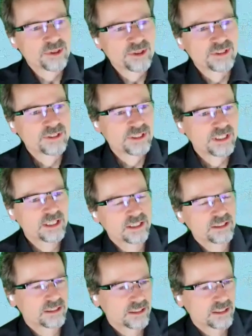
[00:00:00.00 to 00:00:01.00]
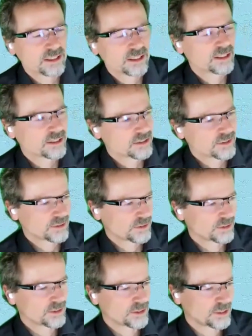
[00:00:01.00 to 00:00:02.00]
this year, and
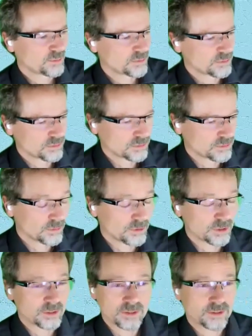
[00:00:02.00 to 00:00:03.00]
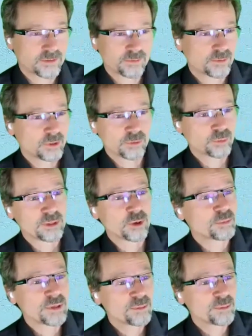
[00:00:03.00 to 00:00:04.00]
it will
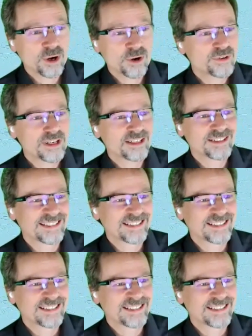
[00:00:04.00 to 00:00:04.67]
not be perfect.